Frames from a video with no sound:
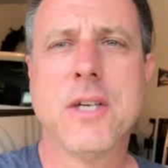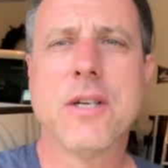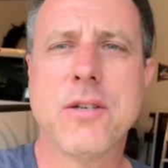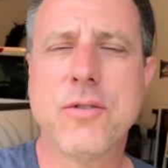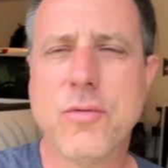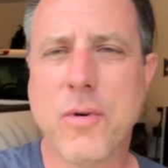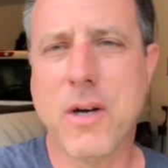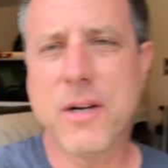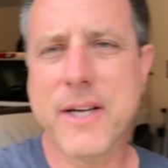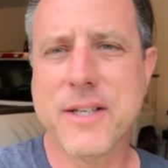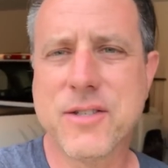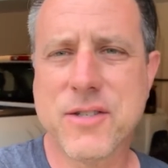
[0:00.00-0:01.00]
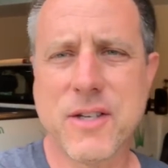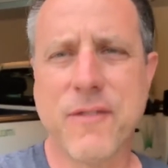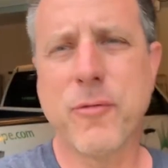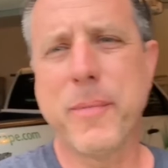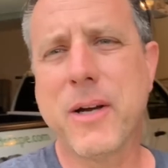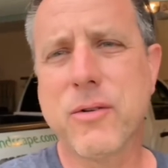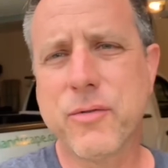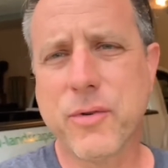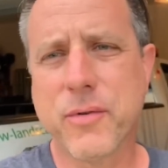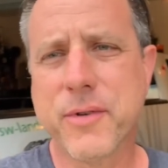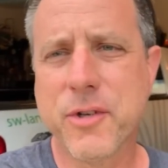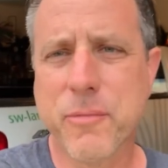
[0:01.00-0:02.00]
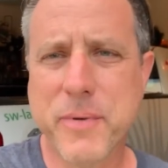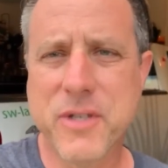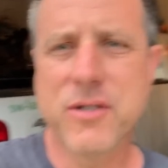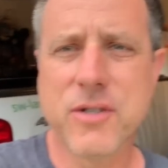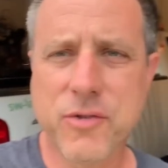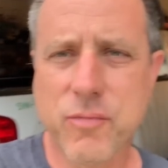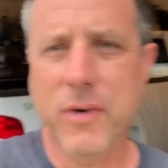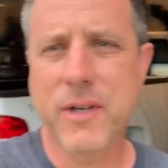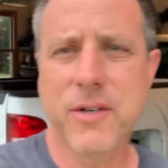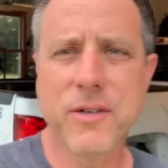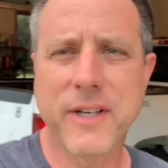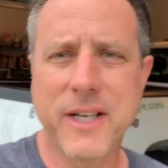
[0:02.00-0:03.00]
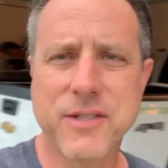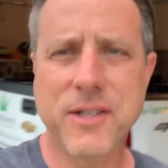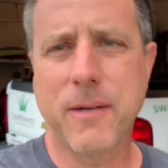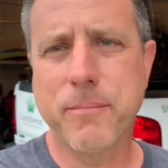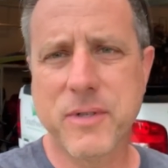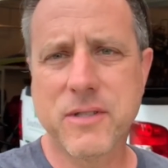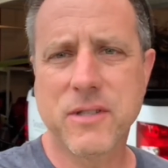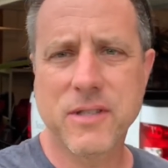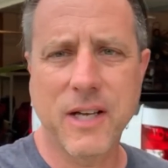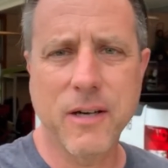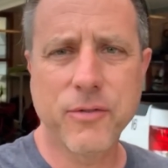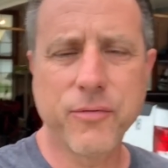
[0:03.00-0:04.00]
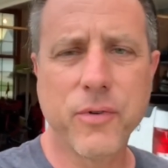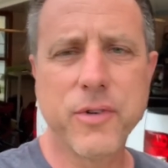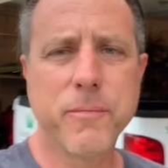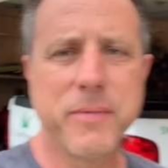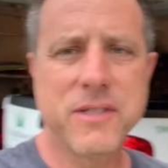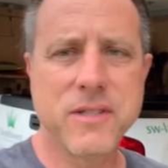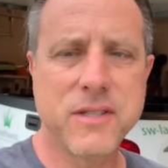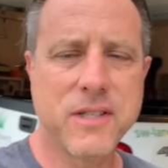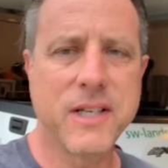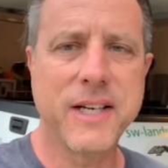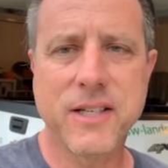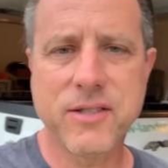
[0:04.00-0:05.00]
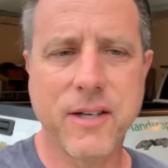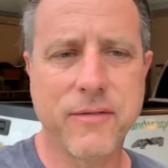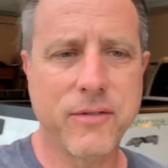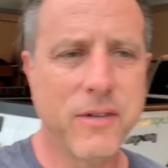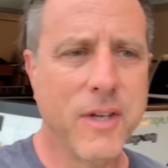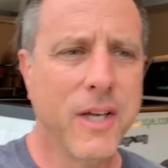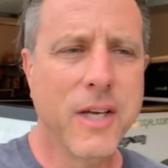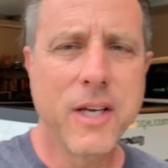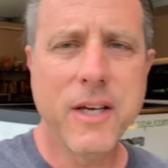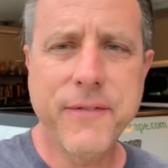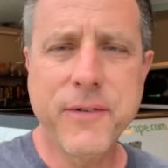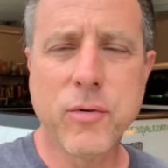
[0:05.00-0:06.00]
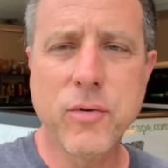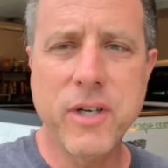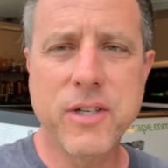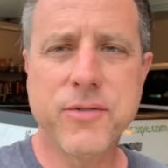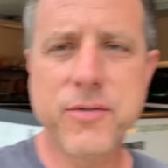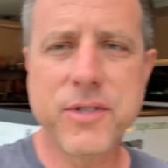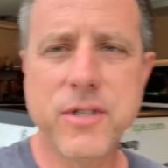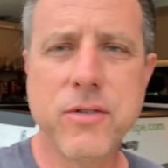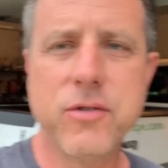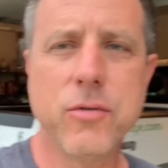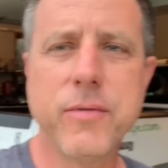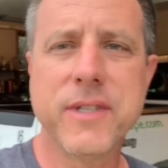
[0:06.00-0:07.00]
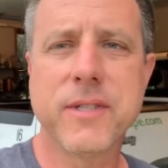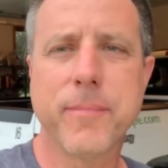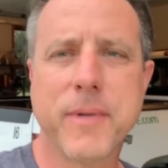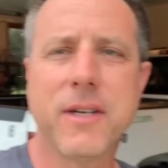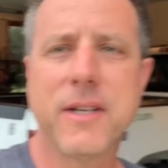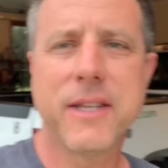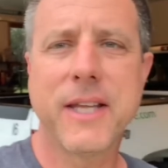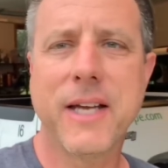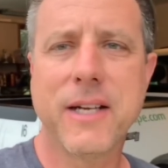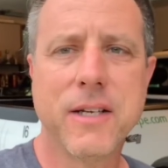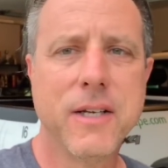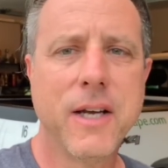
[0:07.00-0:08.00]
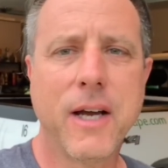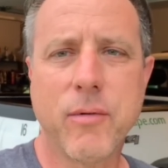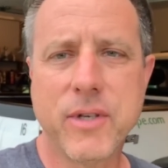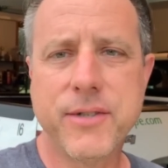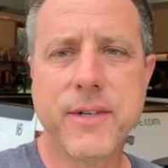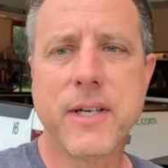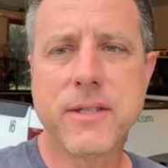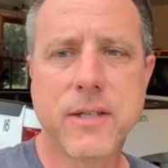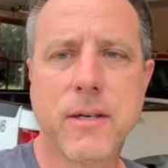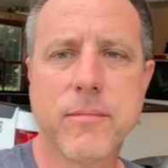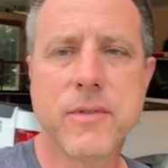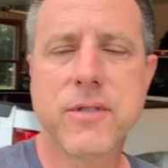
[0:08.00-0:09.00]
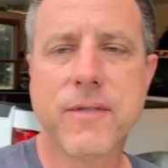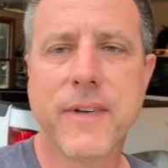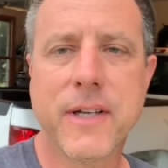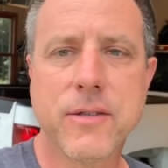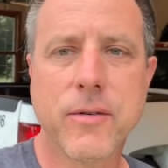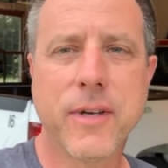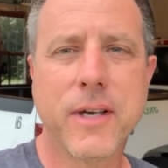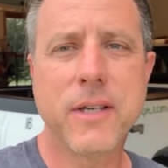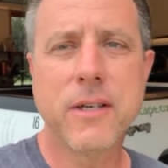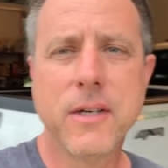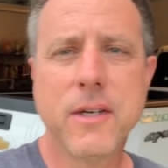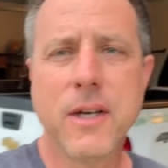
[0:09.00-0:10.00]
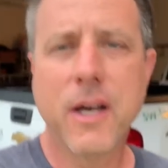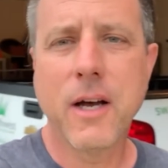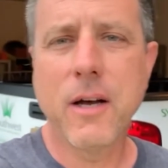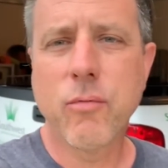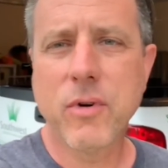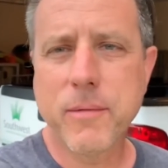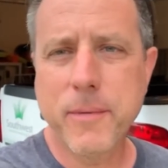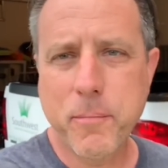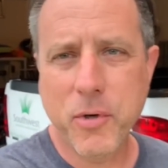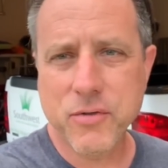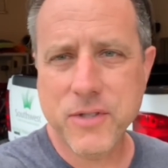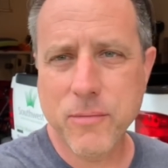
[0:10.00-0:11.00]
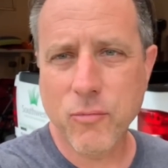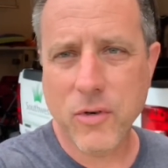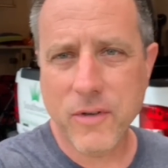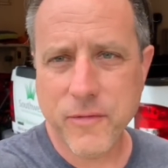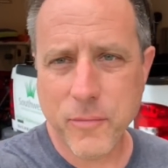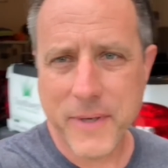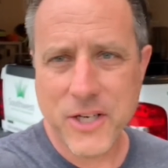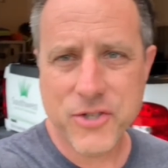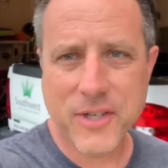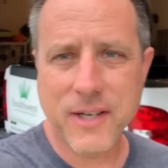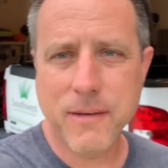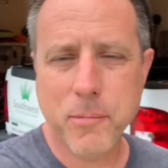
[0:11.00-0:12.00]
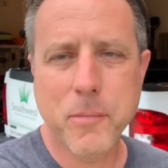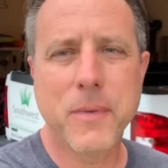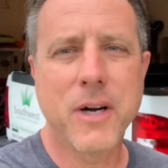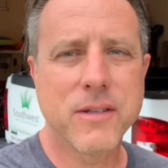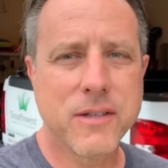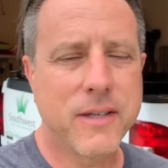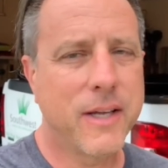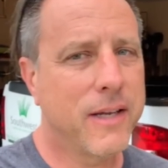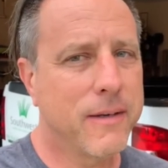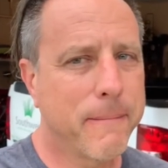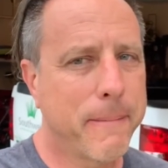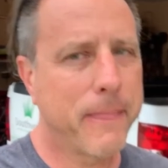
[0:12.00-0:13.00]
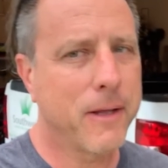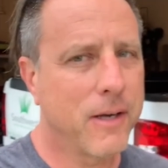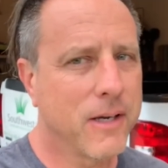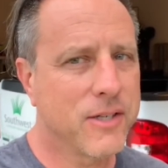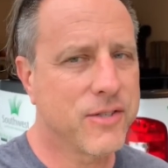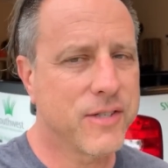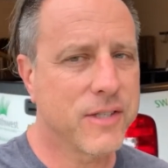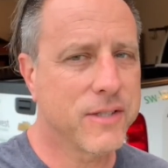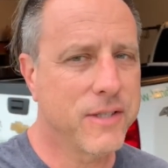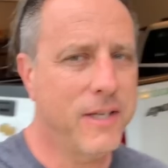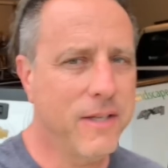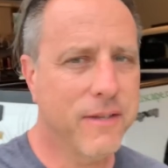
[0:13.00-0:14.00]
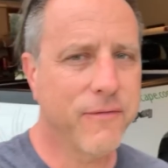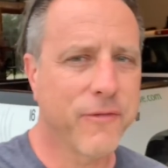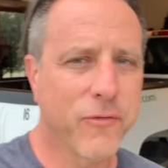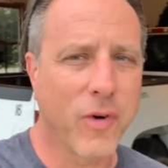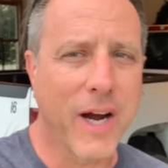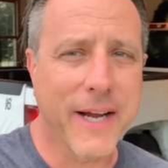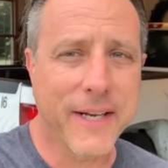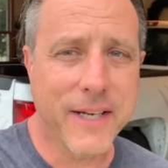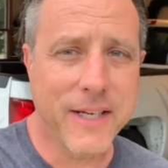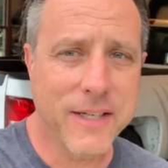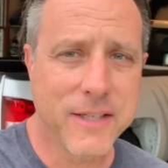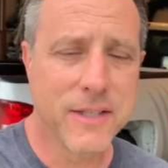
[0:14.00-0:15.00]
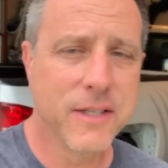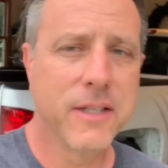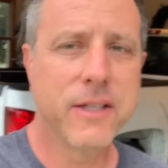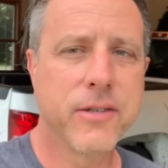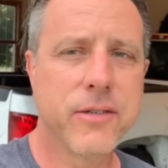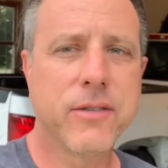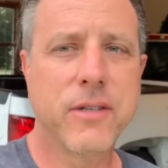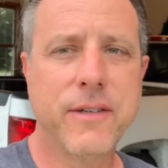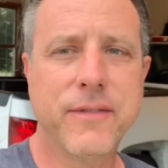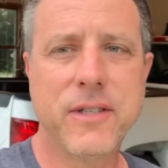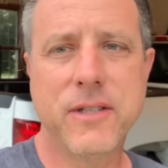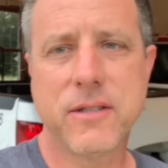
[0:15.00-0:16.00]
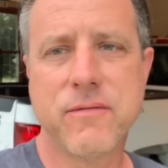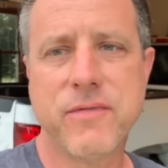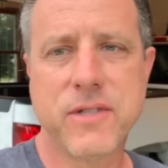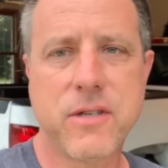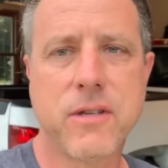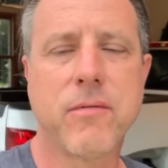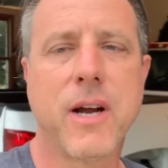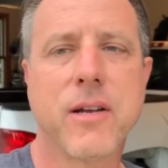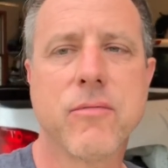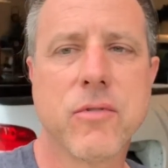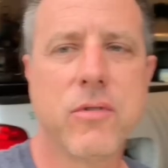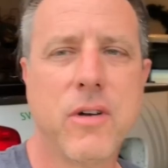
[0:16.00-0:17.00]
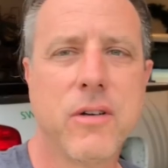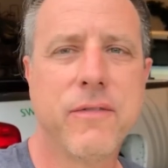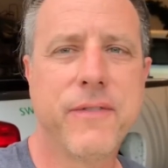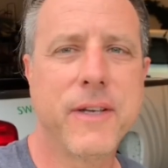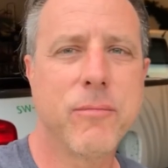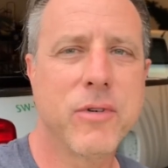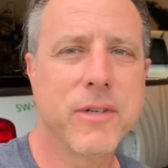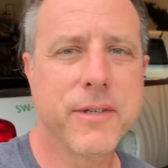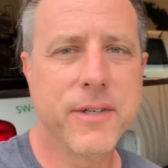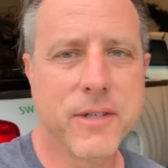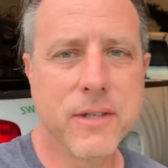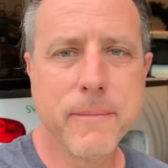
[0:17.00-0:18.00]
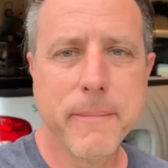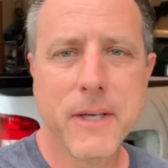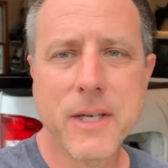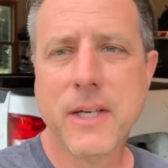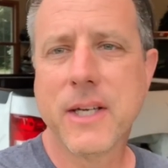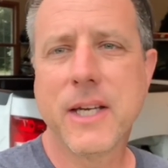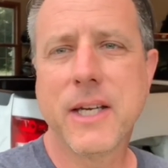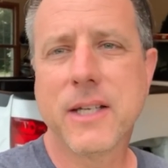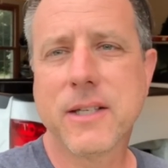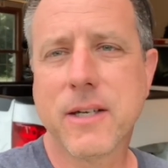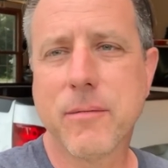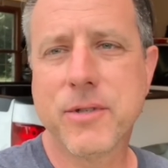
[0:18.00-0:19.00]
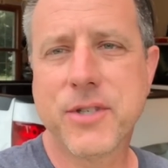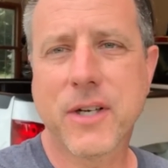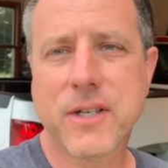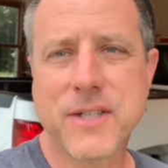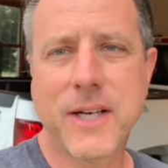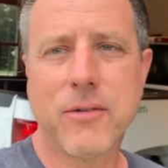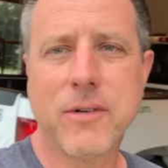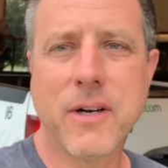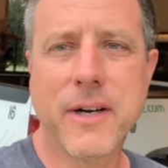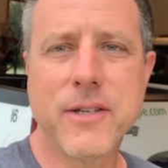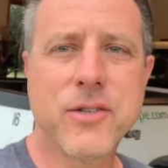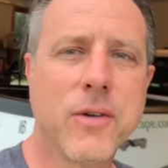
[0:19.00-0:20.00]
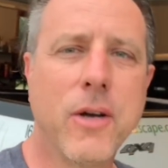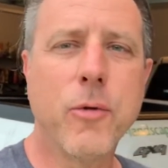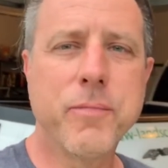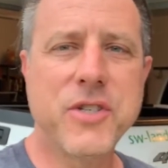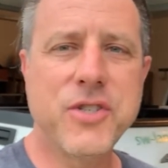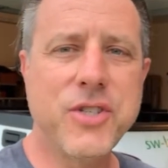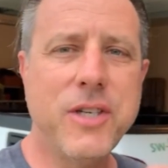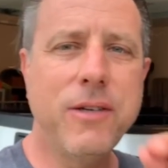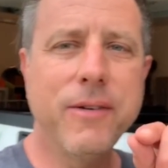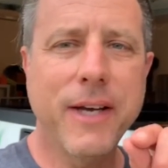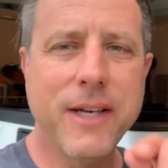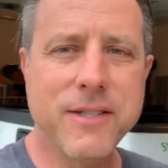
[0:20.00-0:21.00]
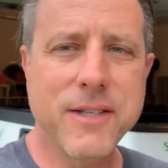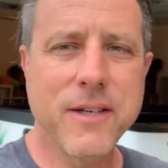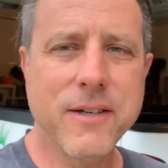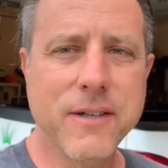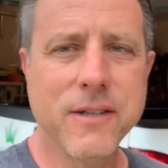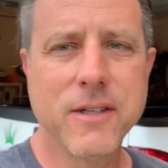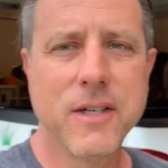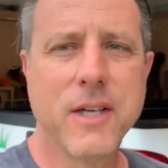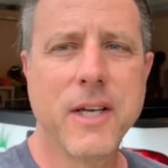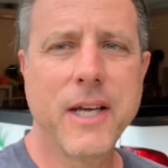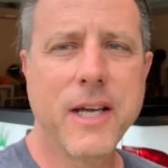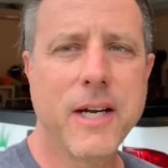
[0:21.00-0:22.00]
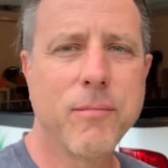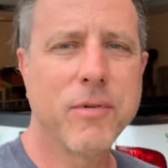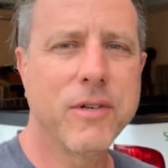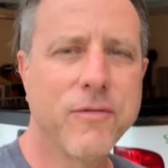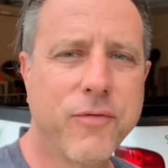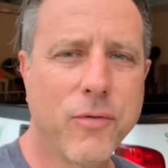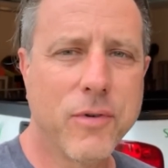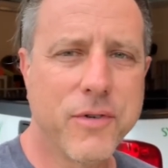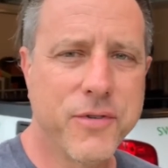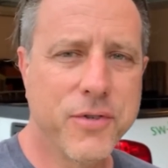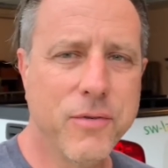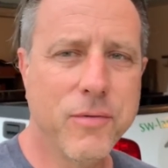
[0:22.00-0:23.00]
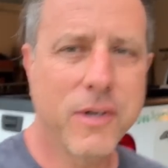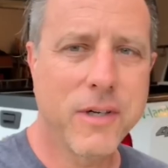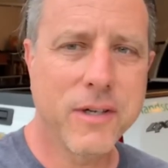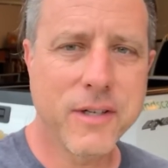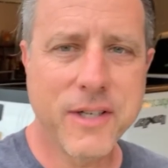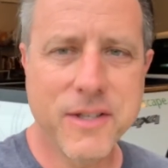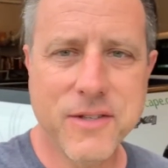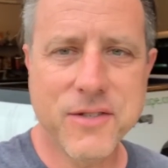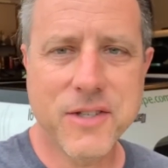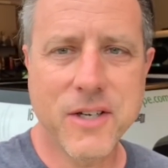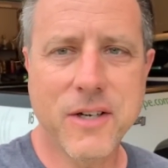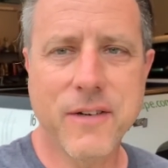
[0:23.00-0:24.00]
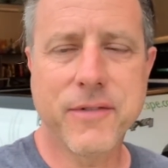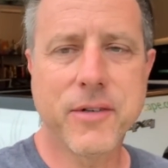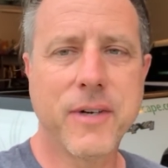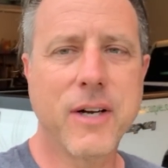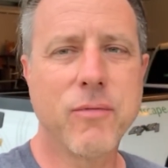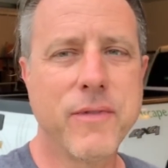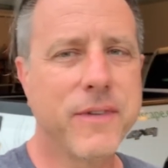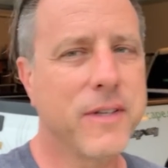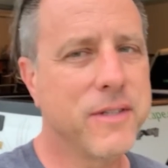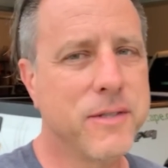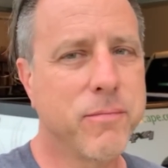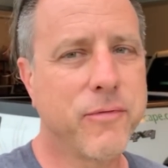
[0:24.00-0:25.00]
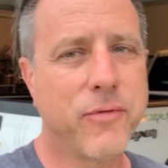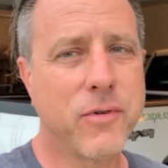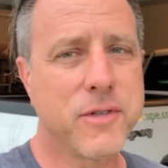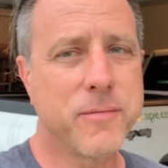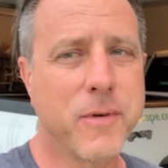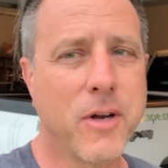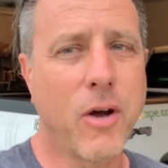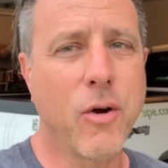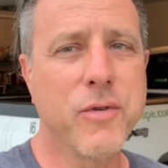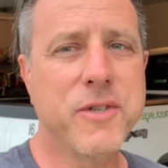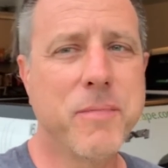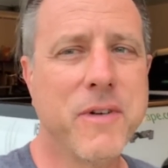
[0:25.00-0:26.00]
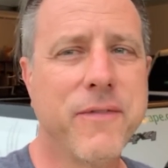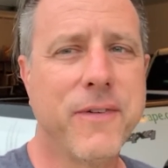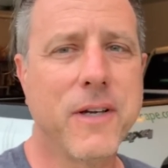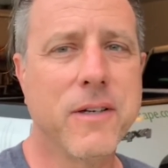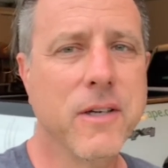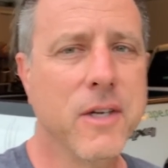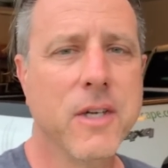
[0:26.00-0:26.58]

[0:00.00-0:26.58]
Gonna do all kinds of stuff about growing your business, running your landscape business, how to grow your business to the next level. If you're interested in doing something like that, I want you guys to come to this event, okay? Uh, we're gonna be posting more information on it, but mark the date, August 16th, Friday. here in Cleveland, you can visit the Rock and Roll Hall of Fame while you're here and come and check us out. All right, so I hope to see you guys there and I'm looking forward to uh, getting this thing off the ground. We've done these before. It's been always been fun.